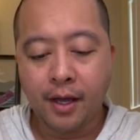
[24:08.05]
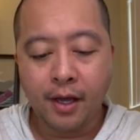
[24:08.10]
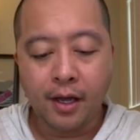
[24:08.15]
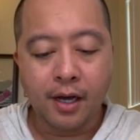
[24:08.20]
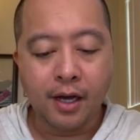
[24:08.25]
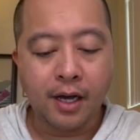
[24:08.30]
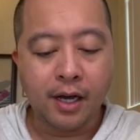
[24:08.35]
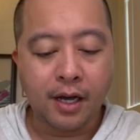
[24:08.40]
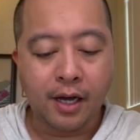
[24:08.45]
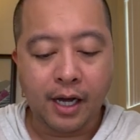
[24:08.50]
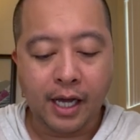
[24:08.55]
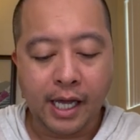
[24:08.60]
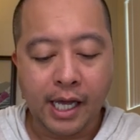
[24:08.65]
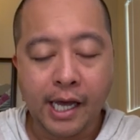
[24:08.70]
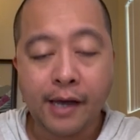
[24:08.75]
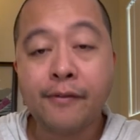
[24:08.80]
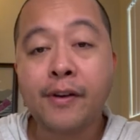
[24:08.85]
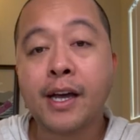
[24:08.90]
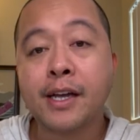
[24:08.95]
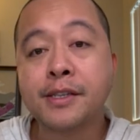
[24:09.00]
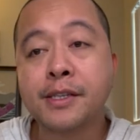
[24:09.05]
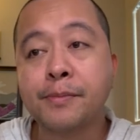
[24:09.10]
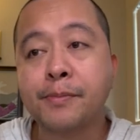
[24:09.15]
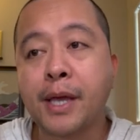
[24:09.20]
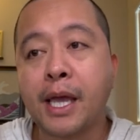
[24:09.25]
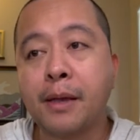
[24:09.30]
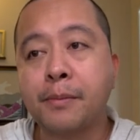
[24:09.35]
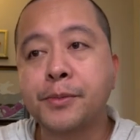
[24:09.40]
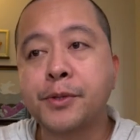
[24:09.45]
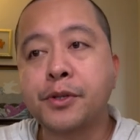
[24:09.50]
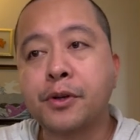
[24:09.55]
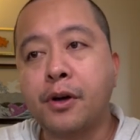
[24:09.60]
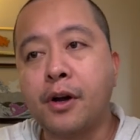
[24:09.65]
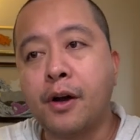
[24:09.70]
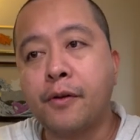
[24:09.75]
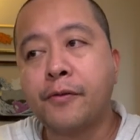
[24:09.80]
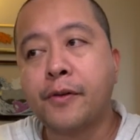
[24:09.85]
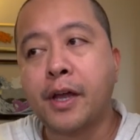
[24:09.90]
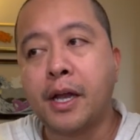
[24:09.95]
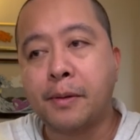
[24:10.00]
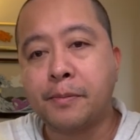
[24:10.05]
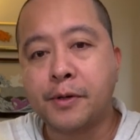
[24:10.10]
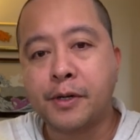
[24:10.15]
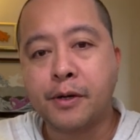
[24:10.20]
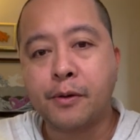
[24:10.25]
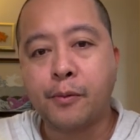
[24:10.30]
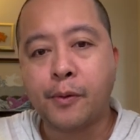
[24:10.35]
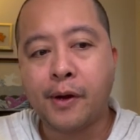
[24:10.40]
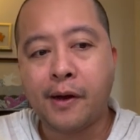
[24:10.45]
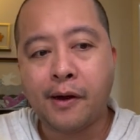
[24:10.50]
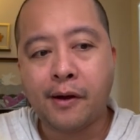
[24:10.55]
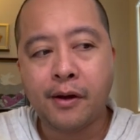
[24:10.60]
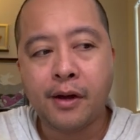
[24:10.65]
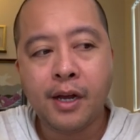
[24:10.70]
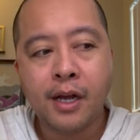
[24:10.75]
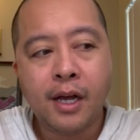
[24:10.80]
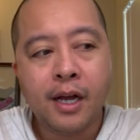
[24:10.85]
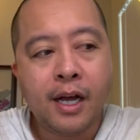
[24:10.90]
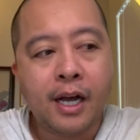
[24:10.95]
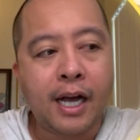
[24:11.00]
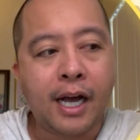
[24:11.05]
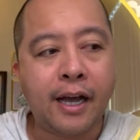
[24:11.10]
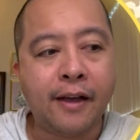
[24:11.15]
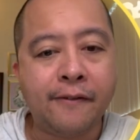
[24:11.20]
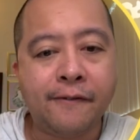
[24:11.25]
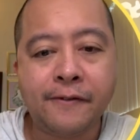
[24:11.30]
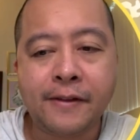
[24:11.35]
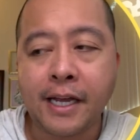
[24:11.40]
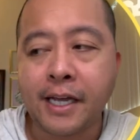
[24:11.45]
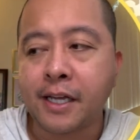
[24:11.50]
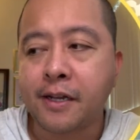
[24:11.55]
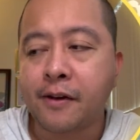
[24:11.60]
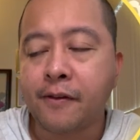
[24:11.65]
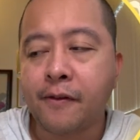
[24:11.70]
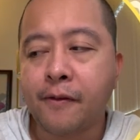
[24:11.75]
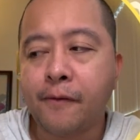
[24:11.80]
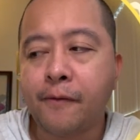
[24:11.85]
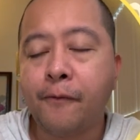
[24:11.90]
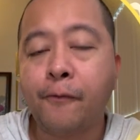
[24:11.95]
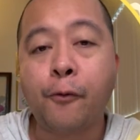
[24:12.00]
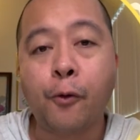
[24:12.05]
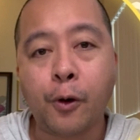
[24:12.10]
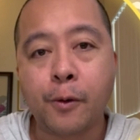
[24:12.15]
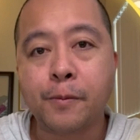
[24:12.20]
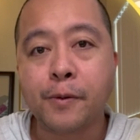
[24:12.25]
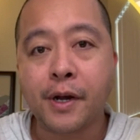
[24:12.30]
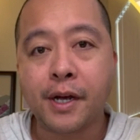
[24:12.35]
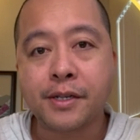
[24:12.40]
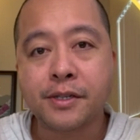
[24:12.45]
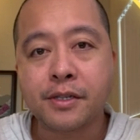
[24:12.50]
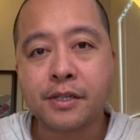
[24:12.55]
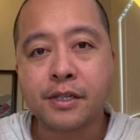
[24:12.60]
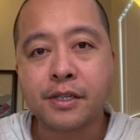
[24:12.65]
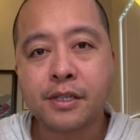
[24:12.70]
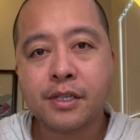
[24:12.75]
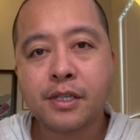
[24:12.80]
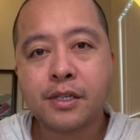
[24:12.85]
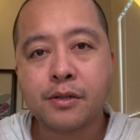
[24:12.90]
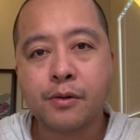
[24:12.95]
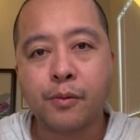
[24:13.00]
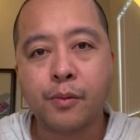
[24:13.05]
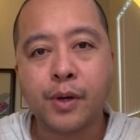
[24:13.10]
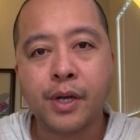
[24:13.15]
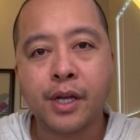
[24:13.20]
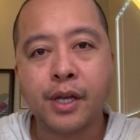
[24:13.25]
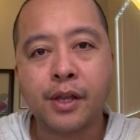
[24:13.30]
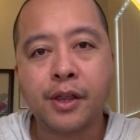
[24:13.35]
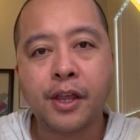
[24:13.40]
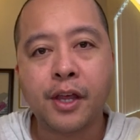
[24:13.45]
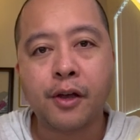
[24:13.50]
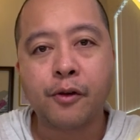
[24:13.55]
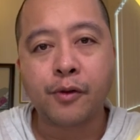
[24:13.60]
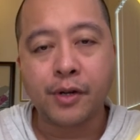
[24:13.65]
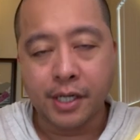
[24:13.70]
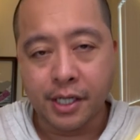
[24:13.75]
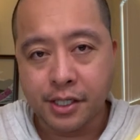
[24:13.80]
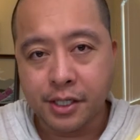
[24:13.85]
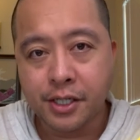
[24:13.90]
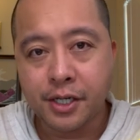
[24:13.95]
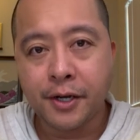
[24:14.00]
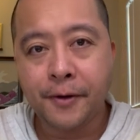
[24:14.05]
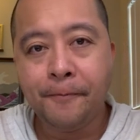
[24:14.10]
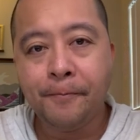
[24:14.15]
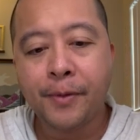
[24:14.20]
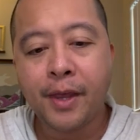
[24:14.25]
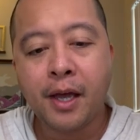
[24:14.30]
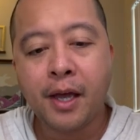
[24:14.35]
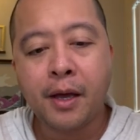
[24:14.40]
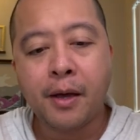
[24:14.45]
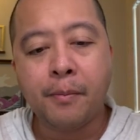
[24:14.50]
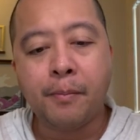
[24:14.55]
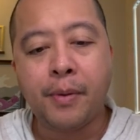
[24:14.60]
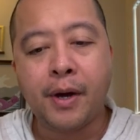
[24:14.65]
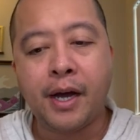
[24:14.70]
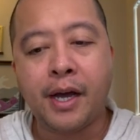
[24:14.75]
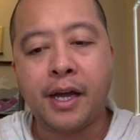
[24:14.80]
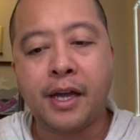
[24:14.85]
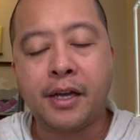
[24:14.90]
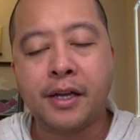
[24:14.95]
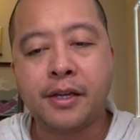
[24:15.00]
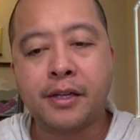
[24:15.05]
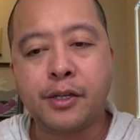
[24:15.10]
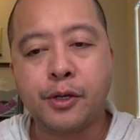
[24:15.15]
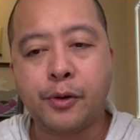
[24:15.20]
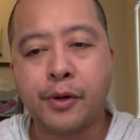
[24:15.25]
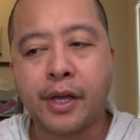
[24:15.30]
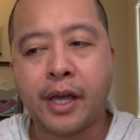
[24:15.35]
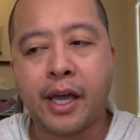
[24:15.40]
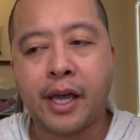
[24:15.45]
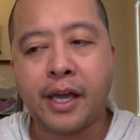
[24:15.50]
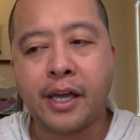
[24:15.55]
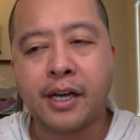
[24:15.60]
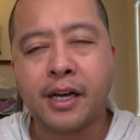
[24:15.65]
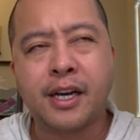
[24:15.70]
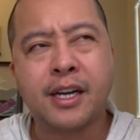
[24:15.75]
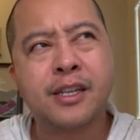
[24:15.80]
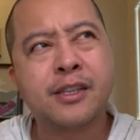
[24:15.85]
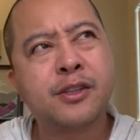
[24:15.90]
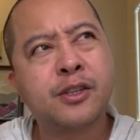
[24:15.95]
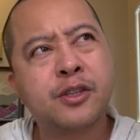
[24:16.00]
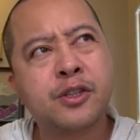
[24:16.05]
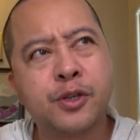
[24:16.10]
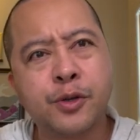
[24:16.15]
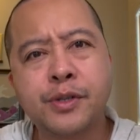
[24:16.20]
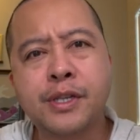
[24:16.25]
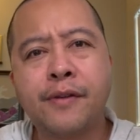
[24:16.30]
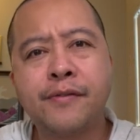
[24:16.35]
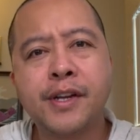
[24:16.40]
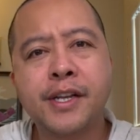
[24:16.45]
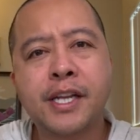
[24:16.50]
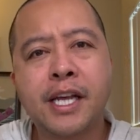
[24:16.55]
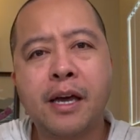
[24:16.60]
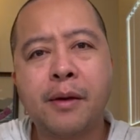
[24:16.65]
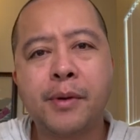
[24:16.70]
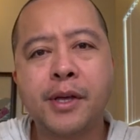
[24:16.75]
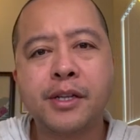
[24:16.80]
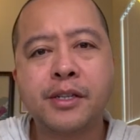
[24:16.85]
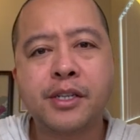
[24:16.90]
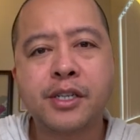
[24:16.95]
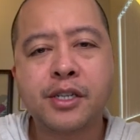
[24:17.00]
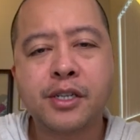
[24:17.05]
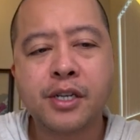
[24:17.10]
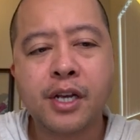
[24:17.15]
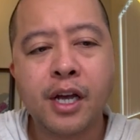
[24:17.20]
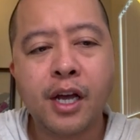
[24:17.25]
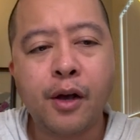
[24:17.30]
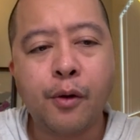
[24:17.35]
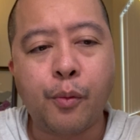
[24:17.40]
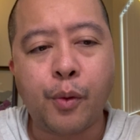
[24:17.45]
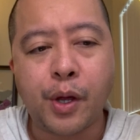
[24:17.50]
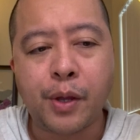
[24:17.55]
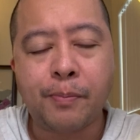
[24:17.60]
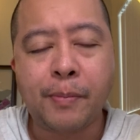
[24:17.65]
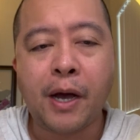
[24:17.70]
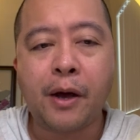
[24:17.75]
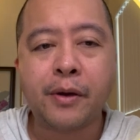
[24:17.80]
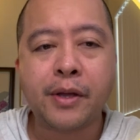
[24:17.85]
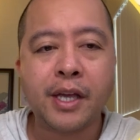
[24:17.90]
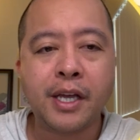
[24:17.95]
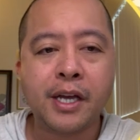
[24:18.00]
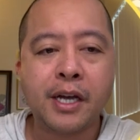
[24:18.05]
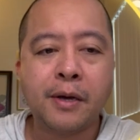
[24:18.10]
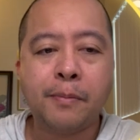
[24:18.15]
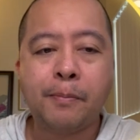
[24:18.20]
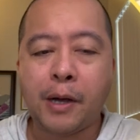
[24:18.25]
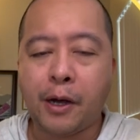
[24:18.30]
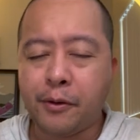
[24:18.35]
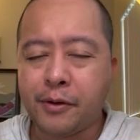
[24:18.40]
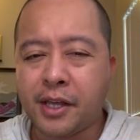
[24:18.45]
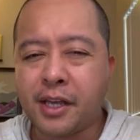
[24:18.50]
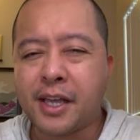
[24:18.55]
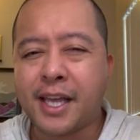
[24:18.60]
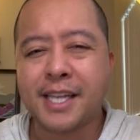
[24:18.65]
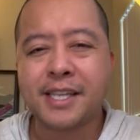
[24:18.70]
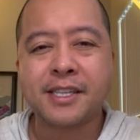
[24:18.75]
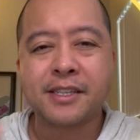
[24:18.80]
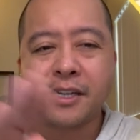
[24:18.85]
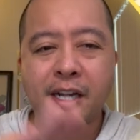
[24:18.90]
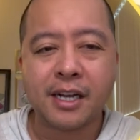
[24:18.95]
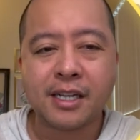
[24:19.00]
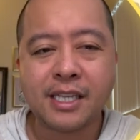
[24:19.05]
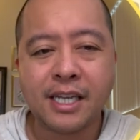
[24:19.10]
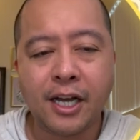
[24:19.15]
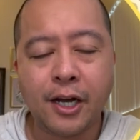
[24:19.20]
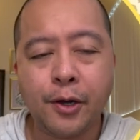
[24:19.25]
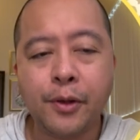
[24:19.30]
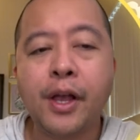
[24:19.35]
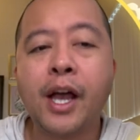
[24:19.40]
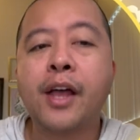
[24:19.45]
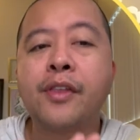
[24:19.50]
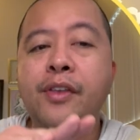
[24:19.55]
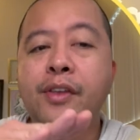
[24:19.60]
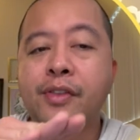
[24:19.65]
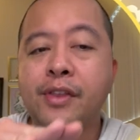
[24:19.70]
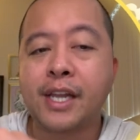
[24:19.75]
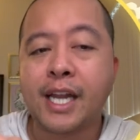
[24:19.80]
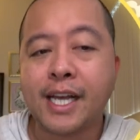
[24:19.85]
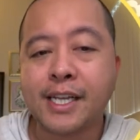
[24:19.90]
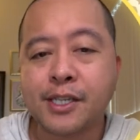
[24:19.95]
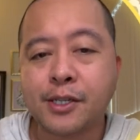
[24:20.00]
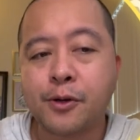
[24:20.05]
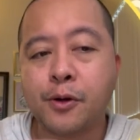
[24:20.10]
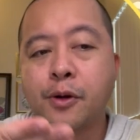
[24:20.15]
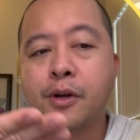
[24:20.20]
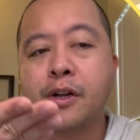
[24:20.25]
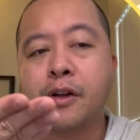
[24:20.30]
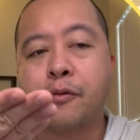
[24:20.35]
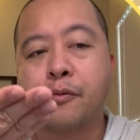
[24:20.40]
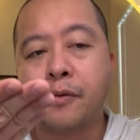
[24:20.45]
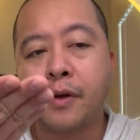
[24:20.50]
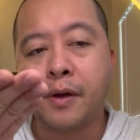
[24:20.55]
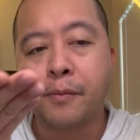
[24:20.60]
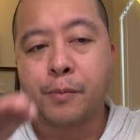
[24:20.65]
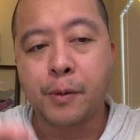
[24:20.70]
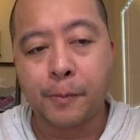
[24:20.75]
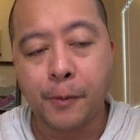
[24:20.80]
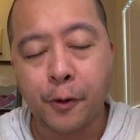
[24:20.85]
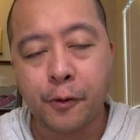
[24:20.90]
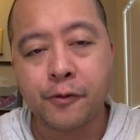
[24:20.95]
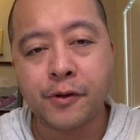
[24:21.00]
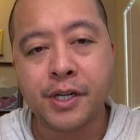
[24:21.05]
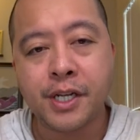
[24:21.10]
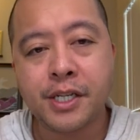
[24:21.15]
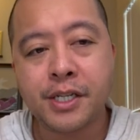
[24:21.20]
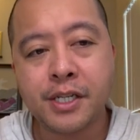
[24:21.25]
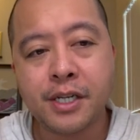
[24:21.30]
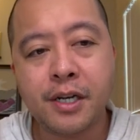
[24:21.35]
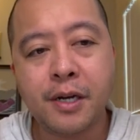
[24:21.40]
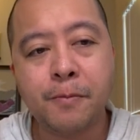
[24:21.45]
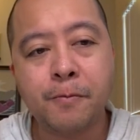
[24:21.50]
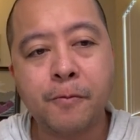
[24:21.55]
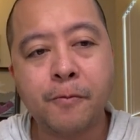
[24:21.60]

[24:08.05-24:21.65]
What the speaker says: I have had some games off camera where I've taken 4 prizes with Greninja by doing a 270 damage with Palkia. Palkia gets knocked out. Then the next turn, promote Greninja.